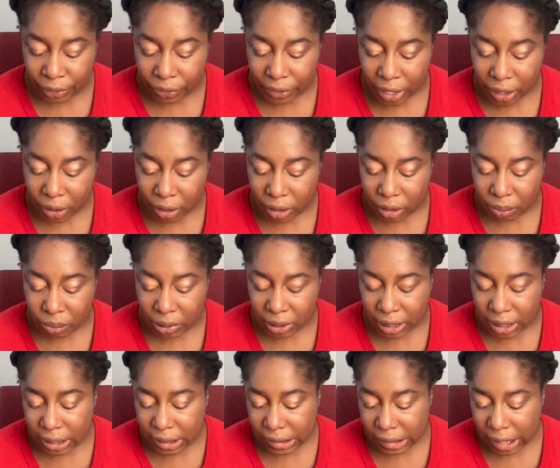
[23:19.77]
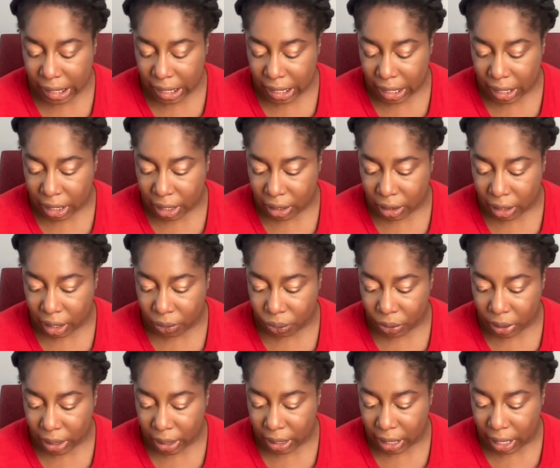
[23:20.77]
They call the police and they
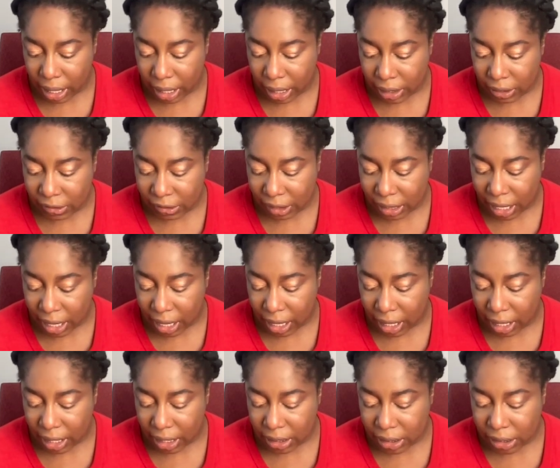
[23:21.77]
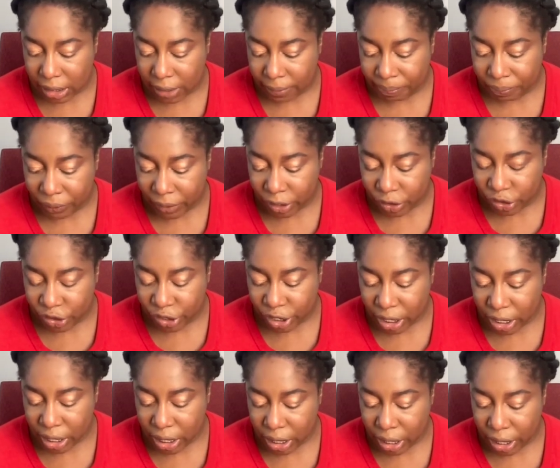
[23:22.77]
realize that
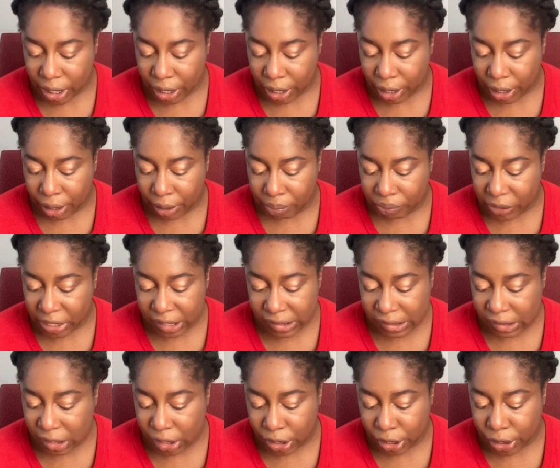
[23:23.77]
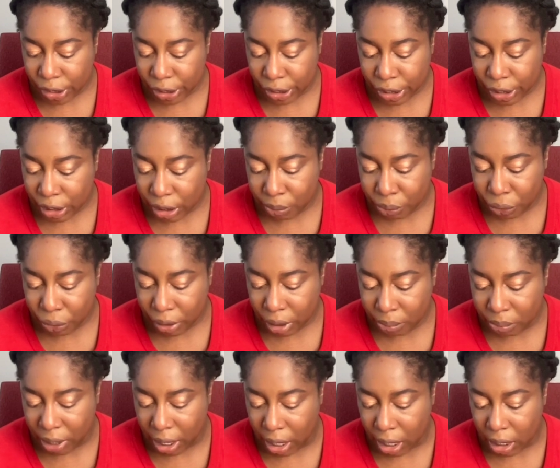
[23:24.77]
she um, is stuck in the porta
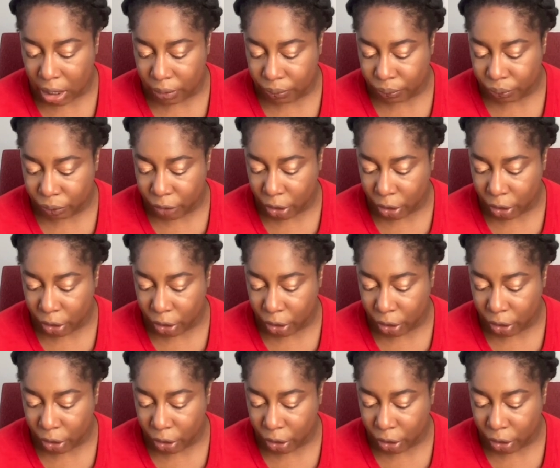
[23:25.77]
potty.